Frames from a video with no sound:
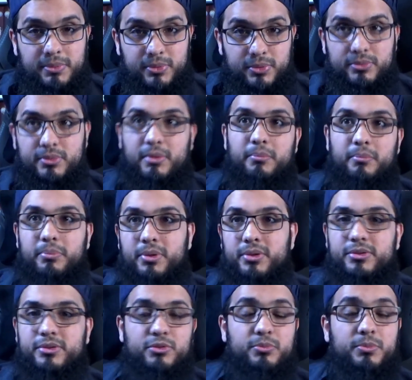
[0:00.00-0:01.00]
use
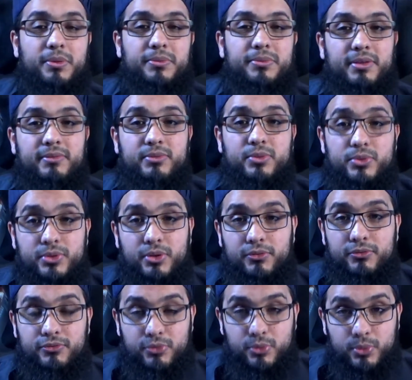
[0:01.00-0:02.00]
brushes. Sometimes they even use it
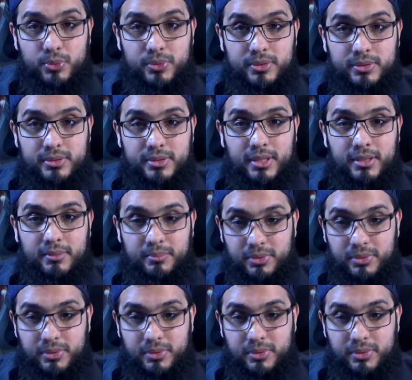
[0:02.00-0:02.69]
on food, right?